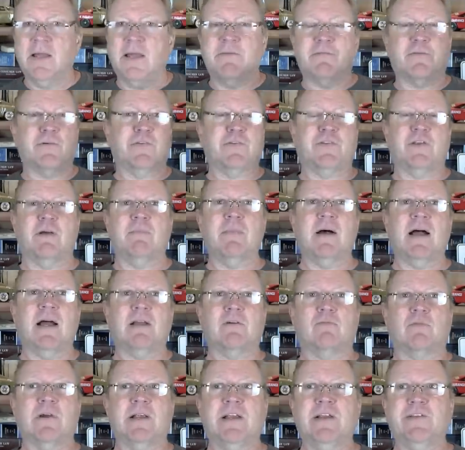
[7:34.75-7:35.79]
For some
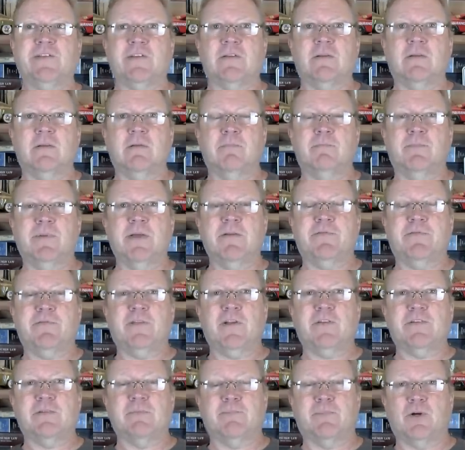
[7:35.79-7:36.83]
odd reason, Biff
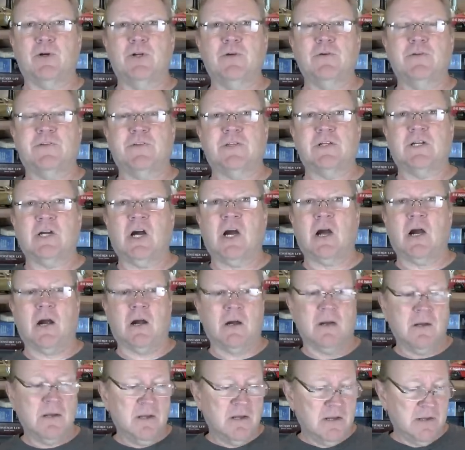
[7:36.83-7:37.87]
doesn't produce the
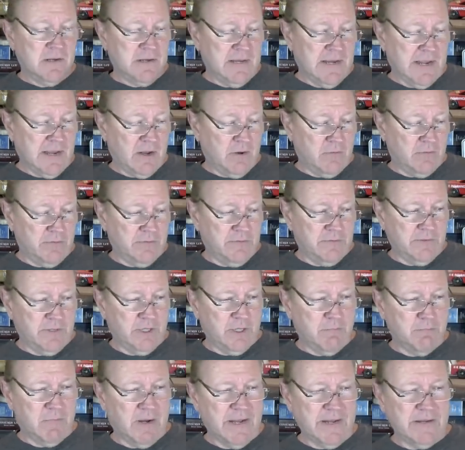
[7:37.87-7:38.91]
car. Now,
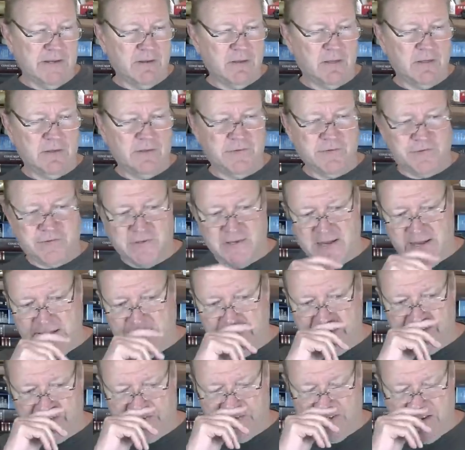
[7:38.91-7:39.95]
you might
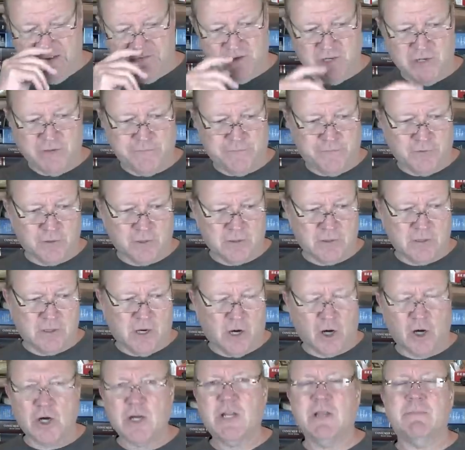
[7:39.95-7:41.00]
say, Steve, just for
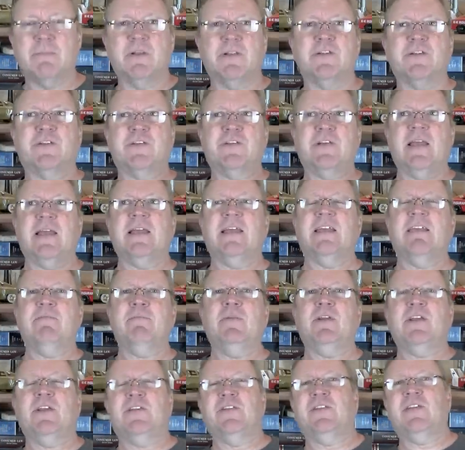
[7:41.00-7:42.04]
argument's sake, give
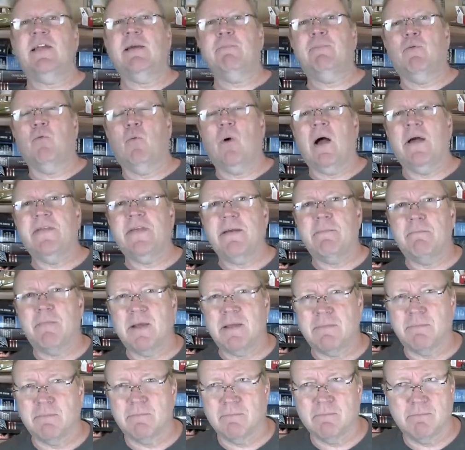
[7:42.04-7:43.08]
me an example why that
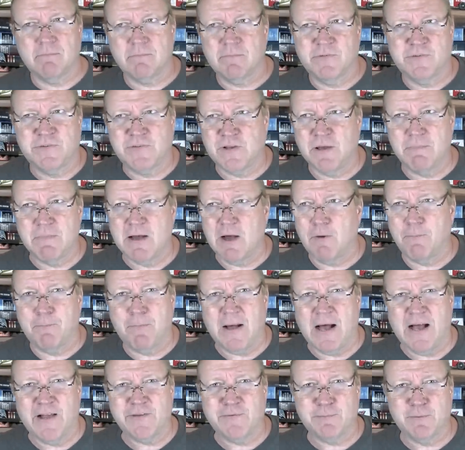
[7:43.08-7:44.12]
might somehow
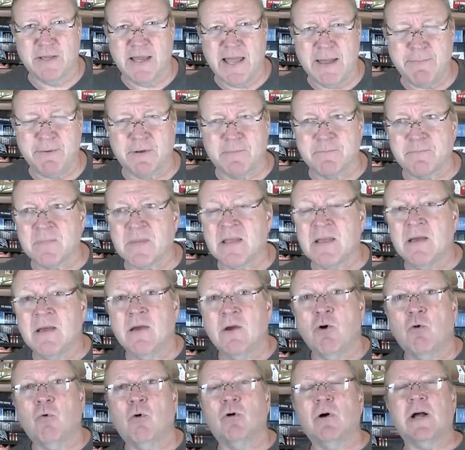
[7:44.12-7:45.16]
possibly happen.
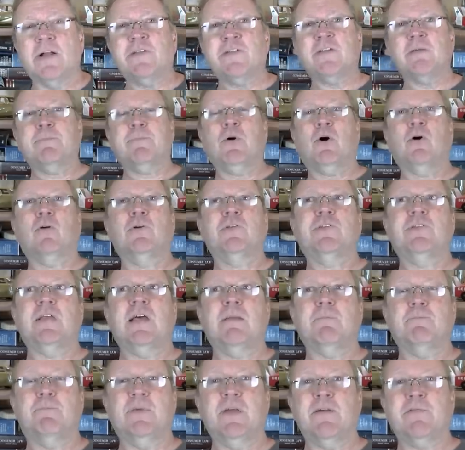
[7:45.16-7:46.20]
Well, let's suppose
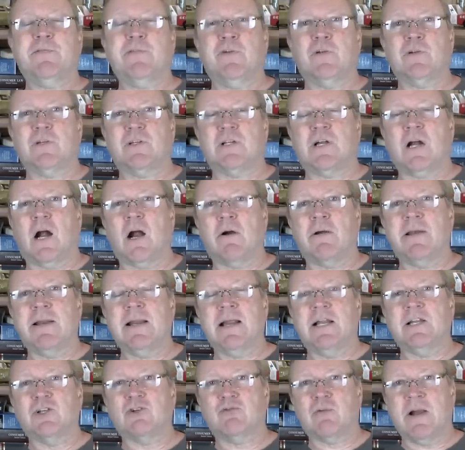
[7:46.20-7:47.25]
that Biff took the car in
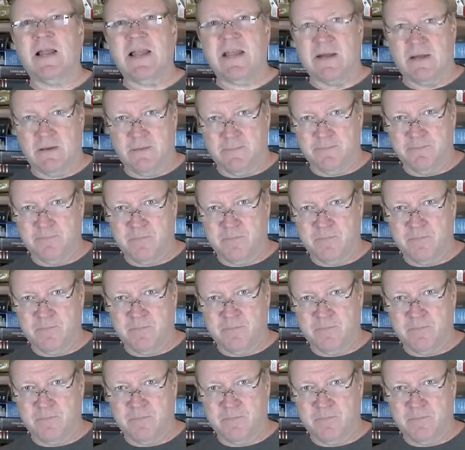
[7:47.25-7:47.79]
on trade,